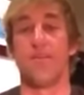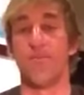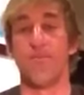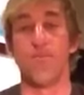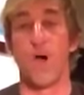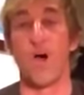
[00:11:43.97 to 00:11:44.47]

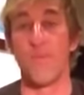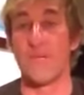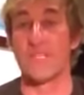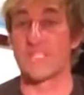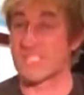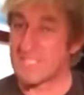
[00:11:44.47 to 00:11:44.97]

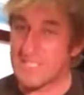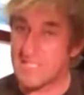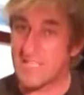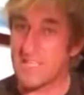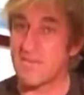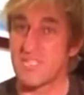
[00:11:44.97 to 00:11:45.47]
moments in
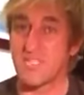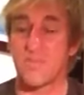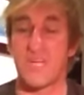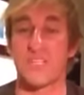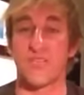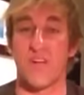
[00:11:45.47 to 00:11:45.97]
time and
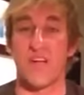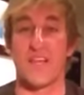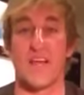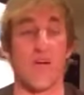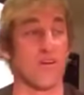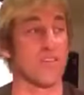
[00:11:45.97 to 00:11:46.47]
space right
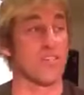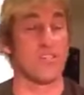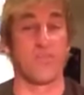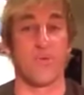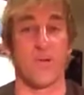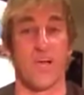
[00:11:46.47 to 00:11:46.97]
now are
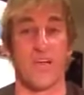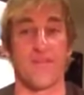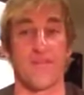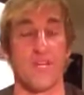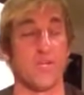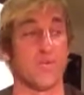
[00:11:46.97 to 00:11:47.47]
super high
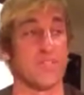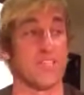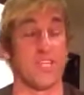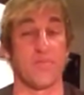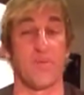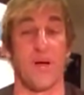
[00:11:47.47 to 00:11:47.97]

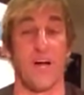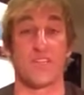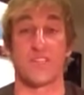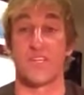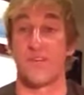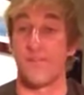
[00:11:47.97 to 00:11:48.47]
frequency and
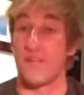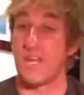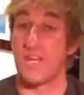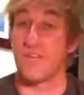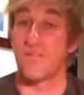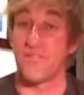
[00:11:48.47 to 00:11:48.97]
positive.
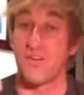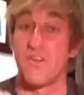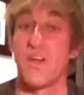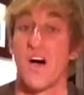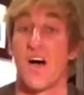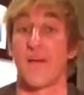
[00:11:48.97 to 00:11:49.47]
And if they're
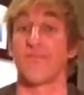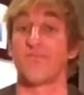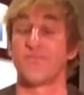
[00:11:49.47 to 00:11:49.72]
not,